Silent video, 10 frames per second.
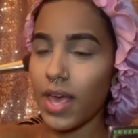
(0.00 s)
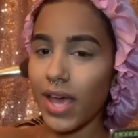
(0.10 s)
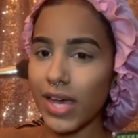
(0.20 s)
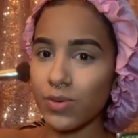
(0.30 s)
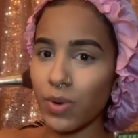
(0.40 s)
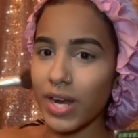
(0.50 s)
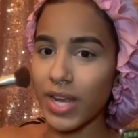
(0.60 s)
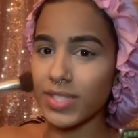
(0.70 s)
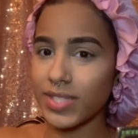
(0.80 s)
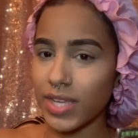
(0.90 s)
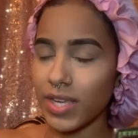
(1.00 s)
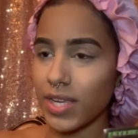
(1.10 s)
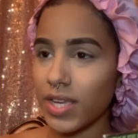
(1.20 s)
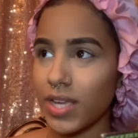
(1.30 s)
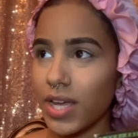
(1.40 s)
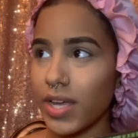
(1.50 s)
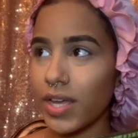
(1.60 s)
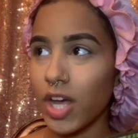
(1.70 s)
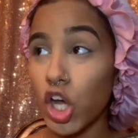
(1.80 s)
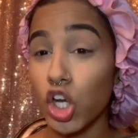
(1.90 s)
And why I see
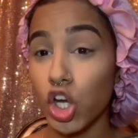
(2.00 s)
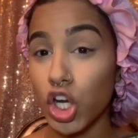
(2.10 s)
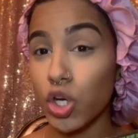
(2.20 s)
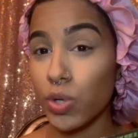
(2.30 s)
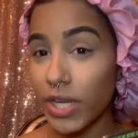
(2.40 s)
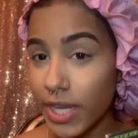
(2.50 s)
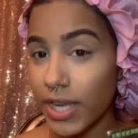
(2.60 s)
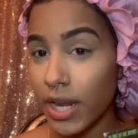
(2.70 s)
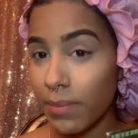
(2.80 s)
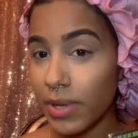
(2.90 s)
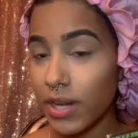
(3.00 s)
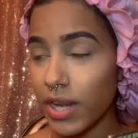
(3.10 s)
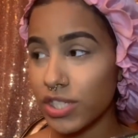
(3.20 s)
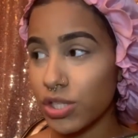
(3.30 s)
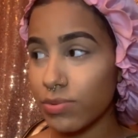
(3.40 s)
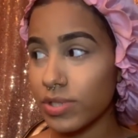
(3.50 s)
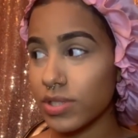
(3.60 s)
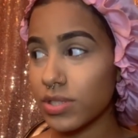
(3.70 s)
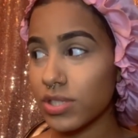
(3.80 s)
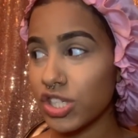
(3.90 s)
a girl looking at me, like she was,
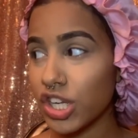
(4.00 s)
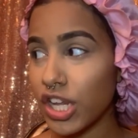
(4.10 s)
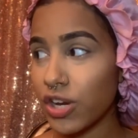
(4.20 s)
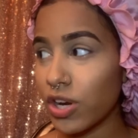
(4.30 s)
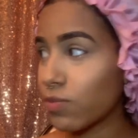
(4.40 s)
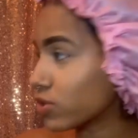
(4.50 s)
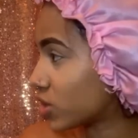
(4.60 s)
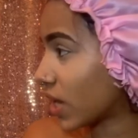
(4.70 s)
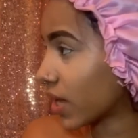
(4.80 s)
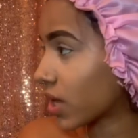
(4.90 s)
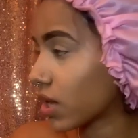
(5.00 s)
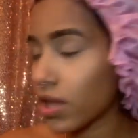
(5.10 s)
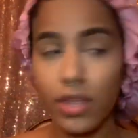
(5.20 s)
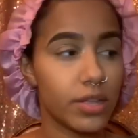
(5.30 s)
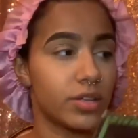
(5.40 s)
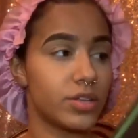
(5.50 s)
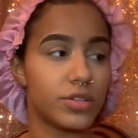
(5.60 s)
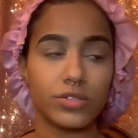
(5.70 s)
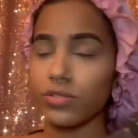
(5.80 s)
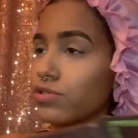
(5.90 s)
she literally was like,
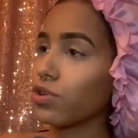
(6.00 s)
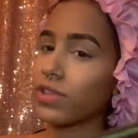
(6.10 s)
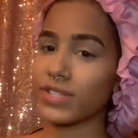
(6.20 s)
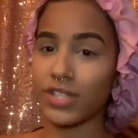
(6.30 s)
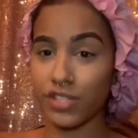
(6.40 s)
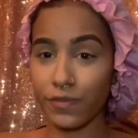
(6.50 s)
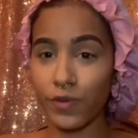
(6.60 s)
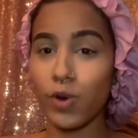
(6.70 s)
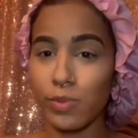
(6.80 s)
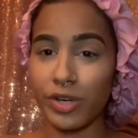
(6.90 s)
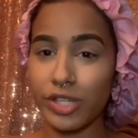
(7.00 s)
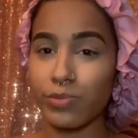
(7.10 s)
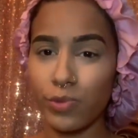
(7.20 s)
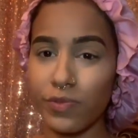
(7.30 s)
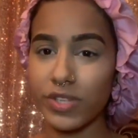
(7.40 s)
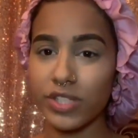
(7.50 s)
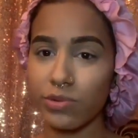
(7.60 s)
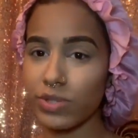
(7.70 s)
you know the seats are forward in the movies. She was